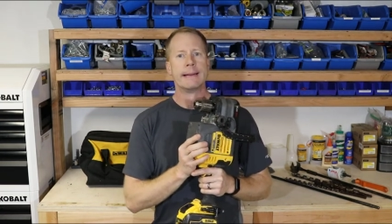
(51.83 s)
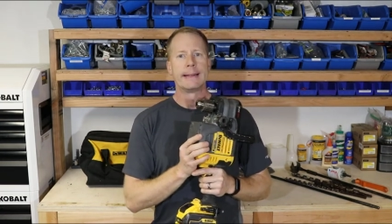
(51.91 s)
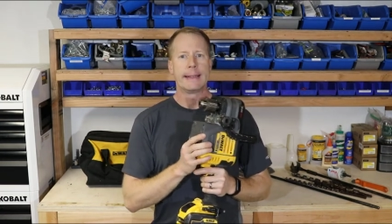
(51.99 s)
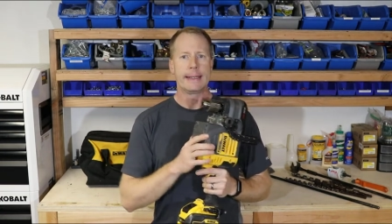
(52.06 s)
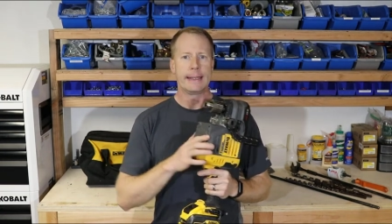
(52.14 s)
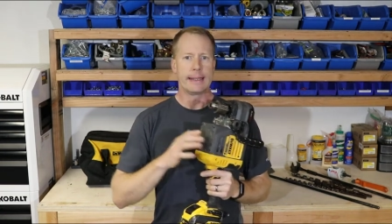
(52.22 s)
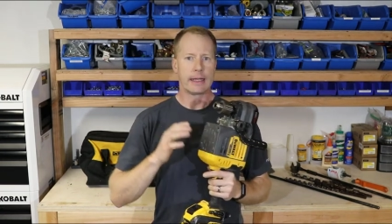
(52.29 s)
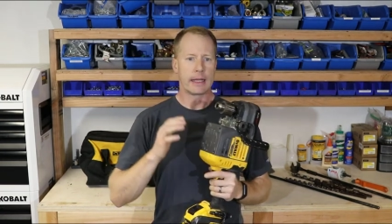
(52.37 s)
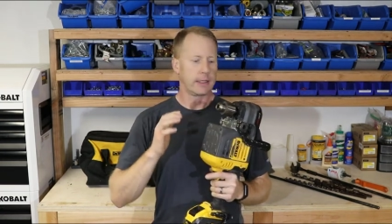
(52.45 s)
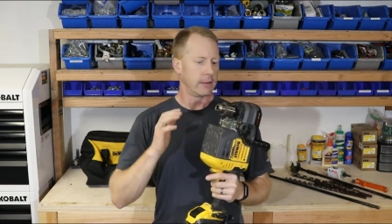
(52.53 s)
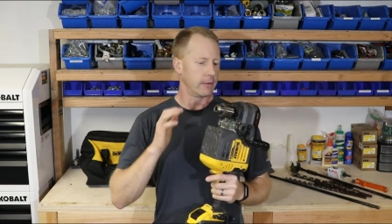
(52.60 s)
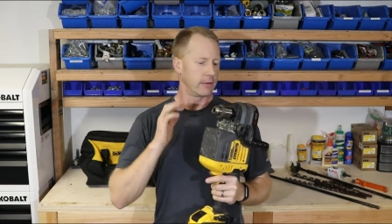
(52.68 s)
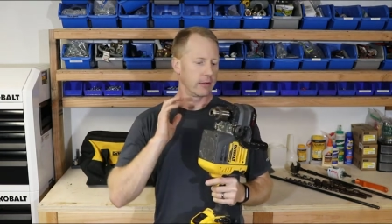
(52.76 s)
and I
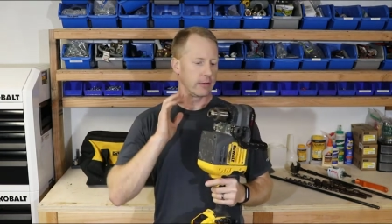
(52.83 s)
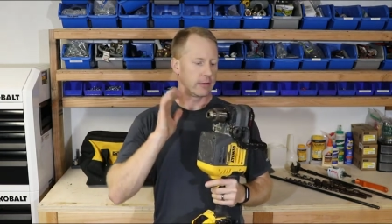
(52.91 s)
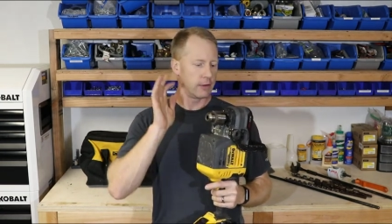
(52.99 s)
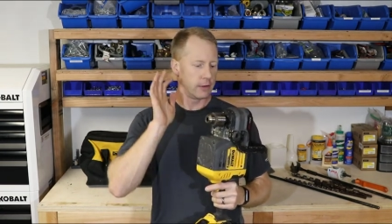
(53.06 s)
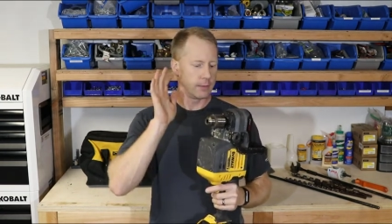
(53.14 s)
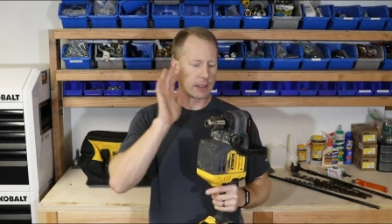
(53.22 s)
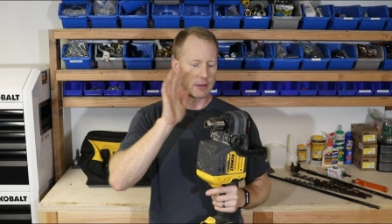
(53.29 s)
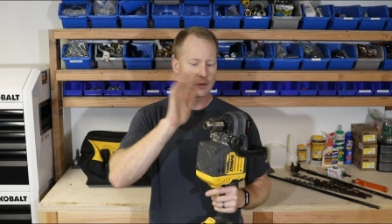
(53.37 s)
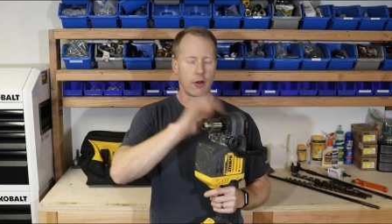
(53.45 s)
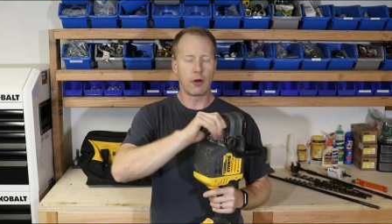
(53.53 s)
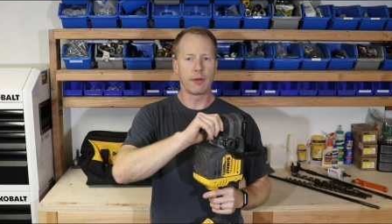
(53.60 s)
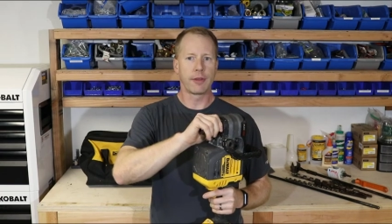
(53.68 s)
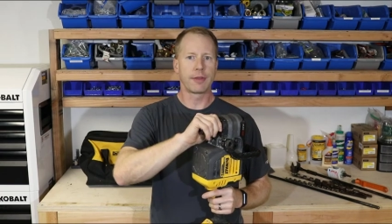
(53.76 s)
use this to mix
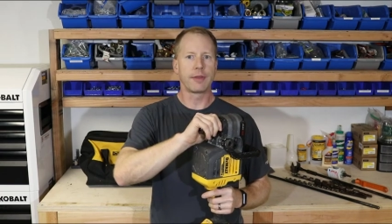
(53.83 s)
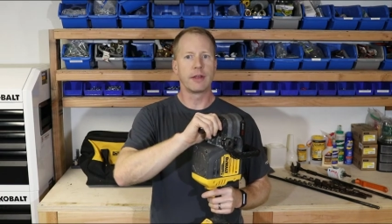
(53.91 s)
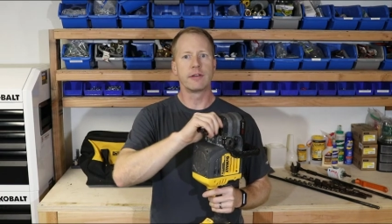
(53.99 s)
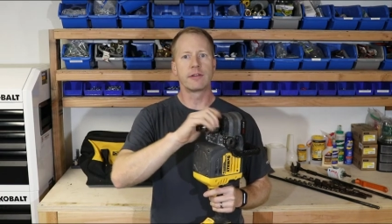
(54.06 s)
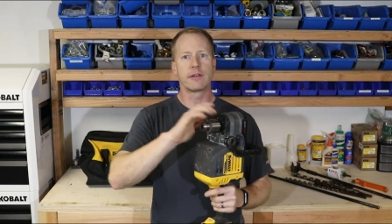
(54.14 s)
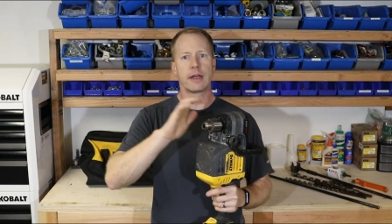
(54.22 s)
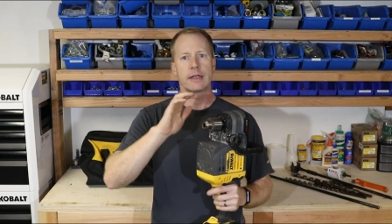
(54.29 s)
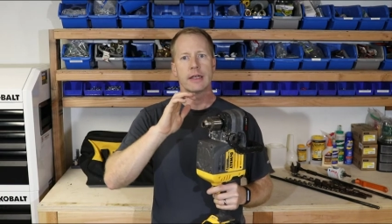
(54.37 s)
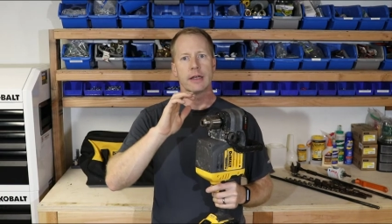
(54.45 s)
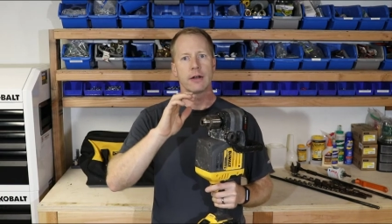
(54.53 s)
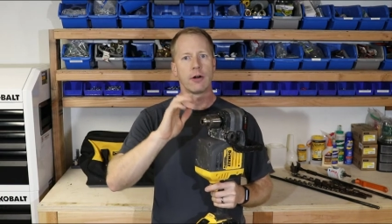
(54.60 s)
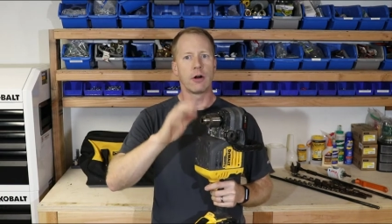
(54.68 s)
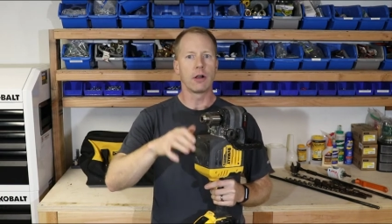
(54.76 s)
all the thin set
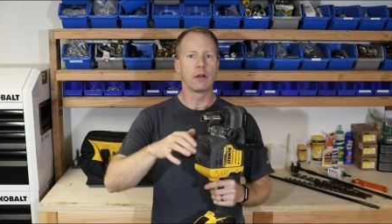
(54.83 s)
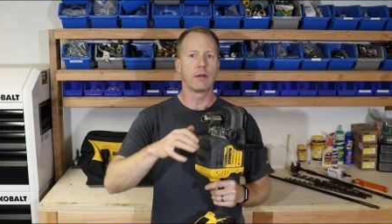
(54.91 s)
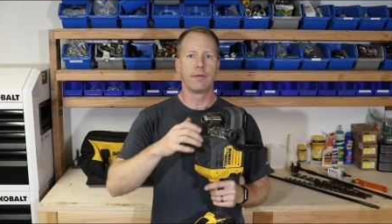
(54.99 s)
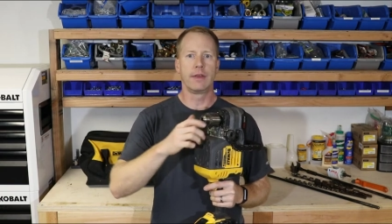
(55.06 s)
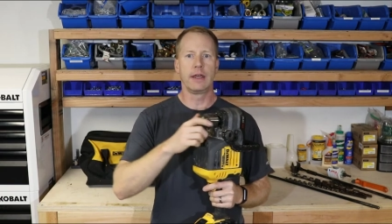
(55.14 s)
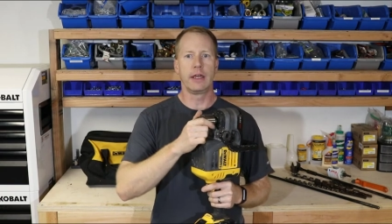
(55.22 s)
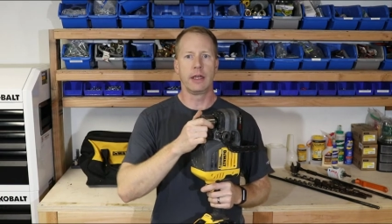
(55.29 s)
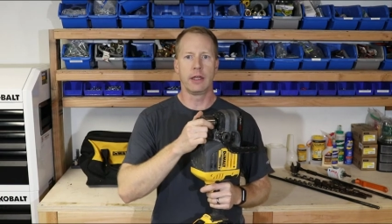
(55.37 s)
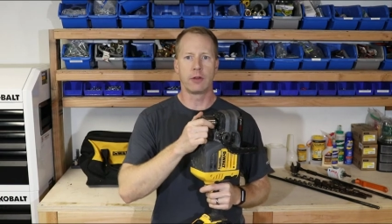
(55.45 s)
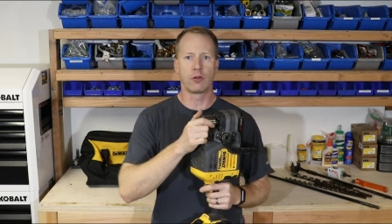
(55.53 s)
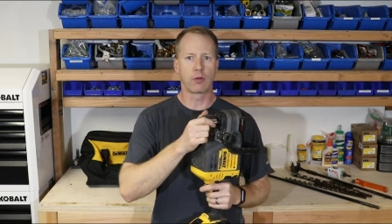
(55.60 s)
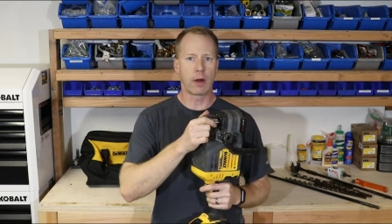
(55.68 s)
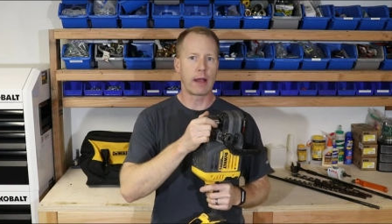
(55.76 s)
and all of the
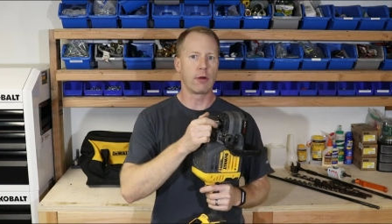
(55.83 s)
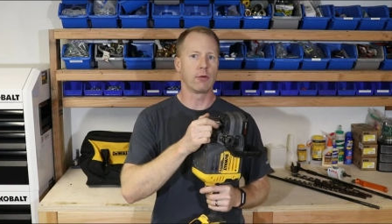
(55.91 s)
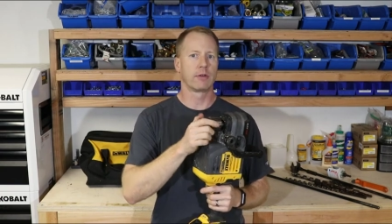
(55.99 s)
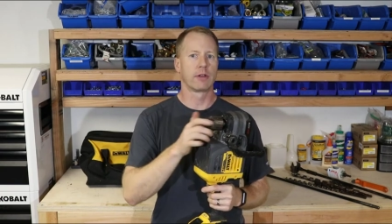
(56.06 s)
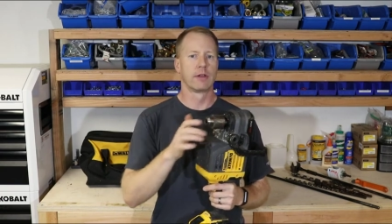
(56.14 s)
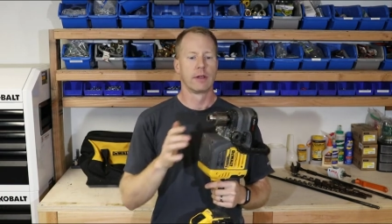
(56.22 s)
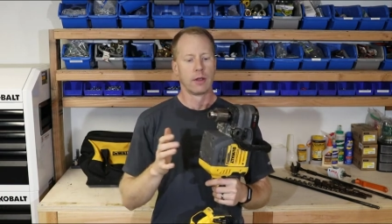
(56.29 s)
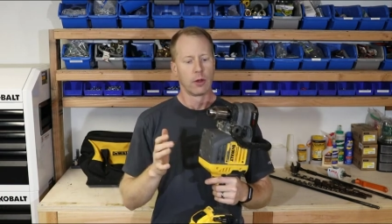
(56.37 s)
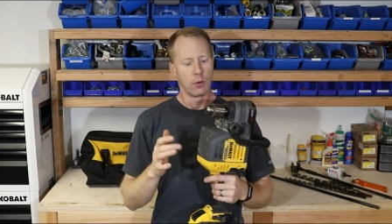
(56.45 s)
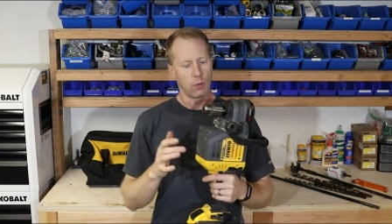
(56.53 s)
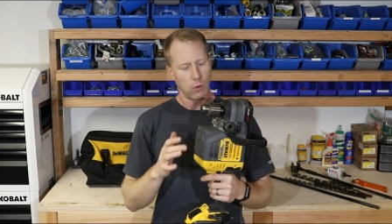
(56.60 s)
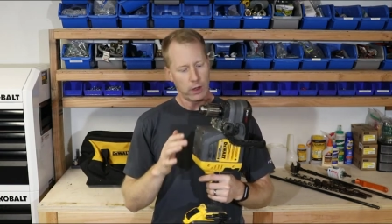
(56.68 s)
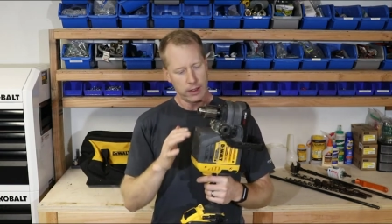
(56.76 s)
grout
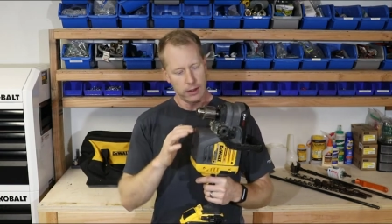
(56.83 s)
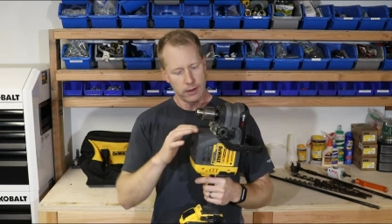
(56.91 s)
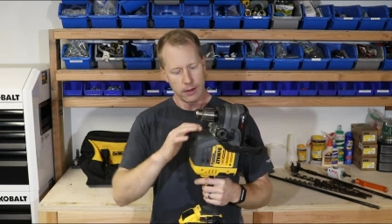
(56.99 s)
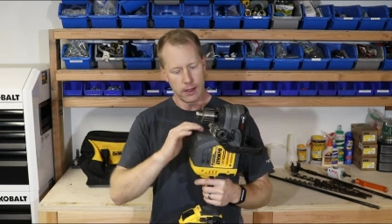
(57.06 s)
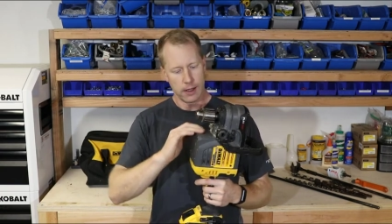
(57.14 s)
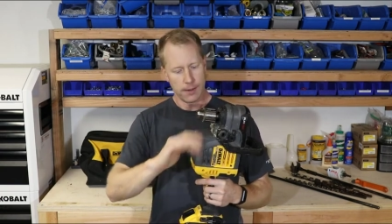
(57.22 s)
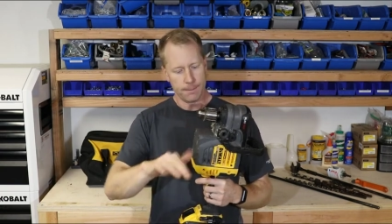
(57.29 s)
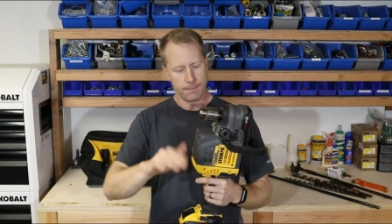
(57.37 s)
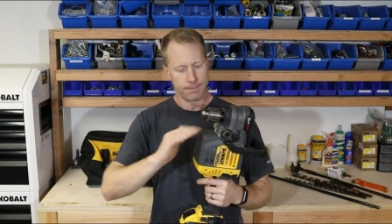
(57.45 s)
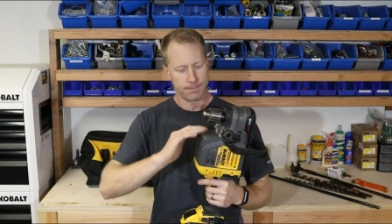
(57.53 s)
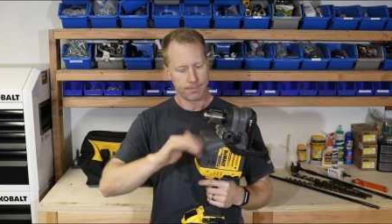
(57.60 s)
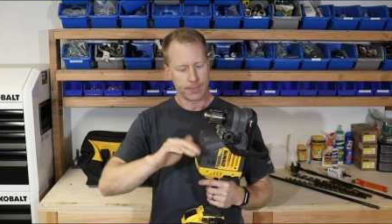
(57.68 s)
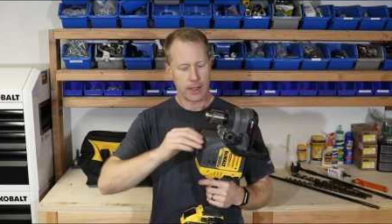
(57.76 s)
when
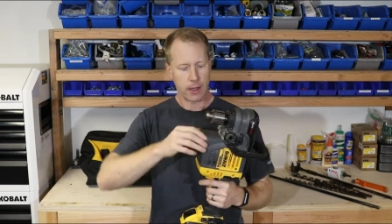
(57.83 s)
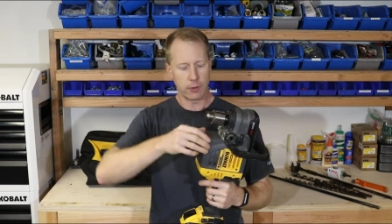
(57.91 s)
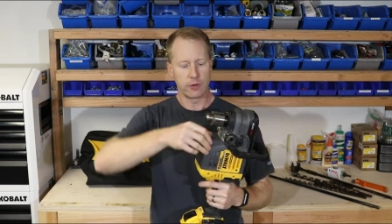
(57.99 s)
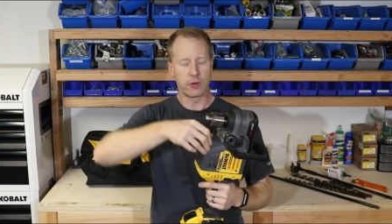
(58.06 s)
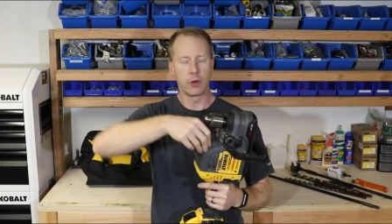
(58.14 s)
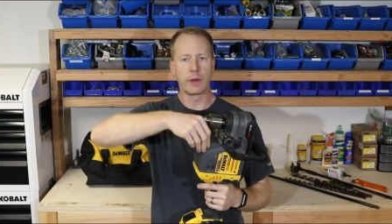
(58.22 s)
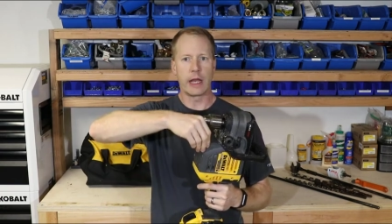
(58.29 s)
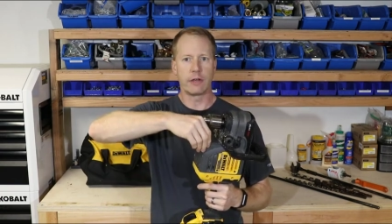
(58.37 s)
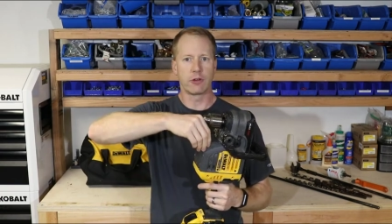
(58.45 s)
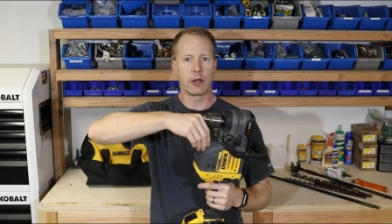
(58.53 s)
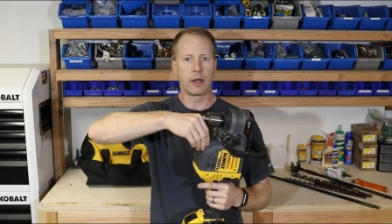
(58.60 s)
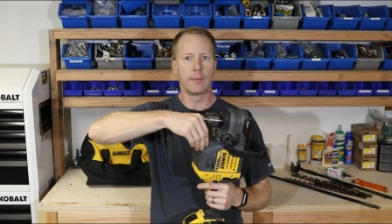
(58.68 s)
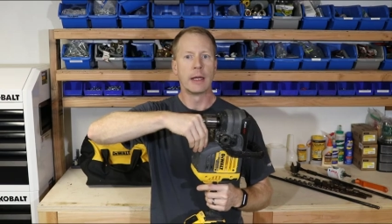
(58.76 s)
I was doing that
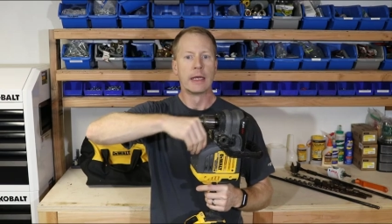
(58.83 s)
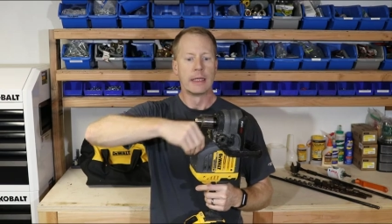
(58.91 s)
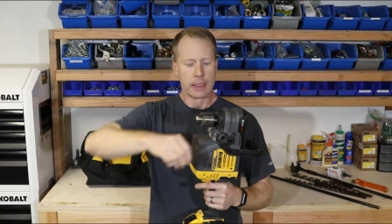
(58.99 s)
job.